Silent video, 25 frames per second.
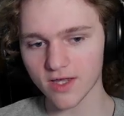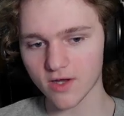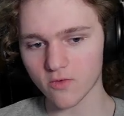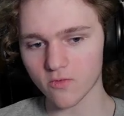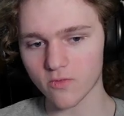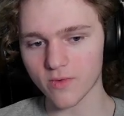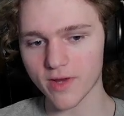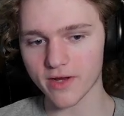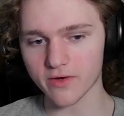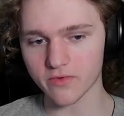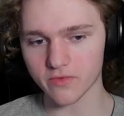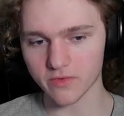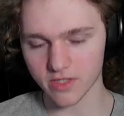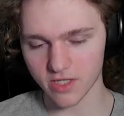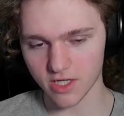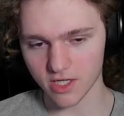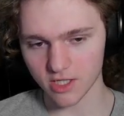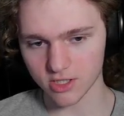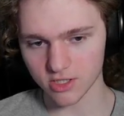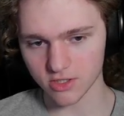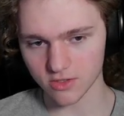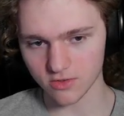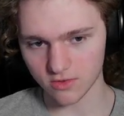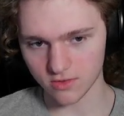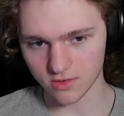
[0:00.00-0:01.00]

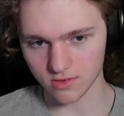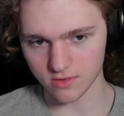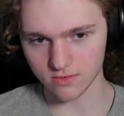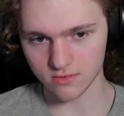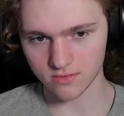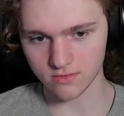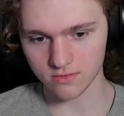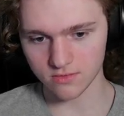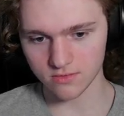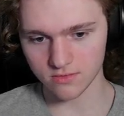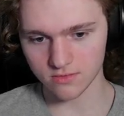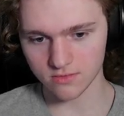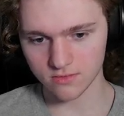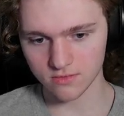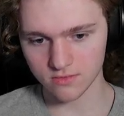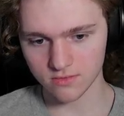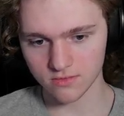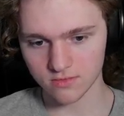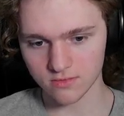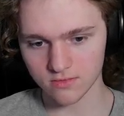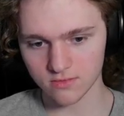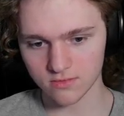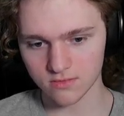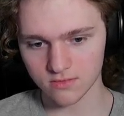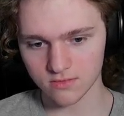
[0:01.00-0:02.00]
recreational
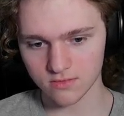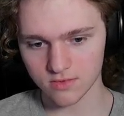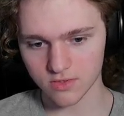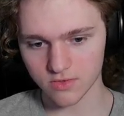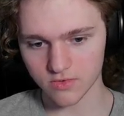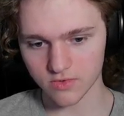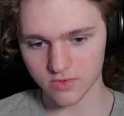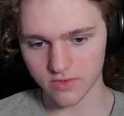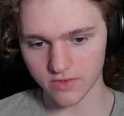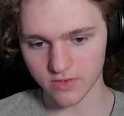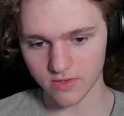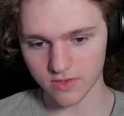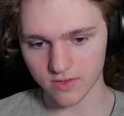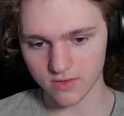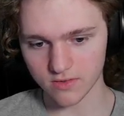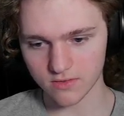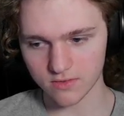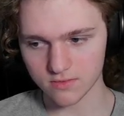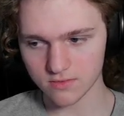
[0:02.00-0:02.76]
sort of thing.